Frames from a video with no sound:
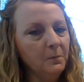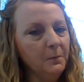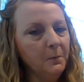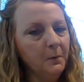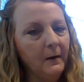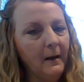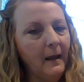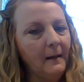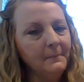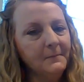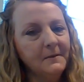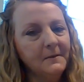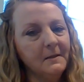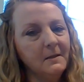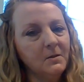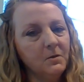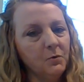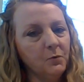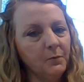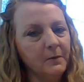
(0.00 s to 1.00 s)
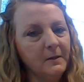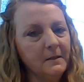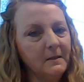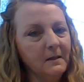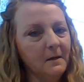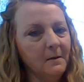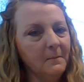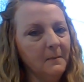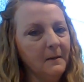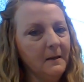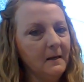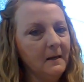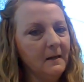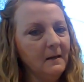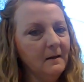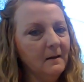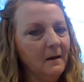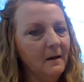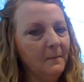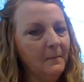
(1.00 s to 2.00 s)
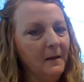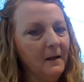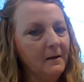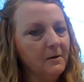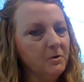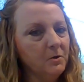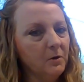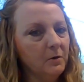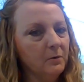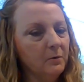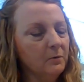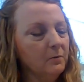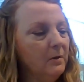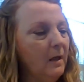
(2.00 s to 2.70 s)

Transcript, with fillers: Perhaps the story's going to be about a turtle.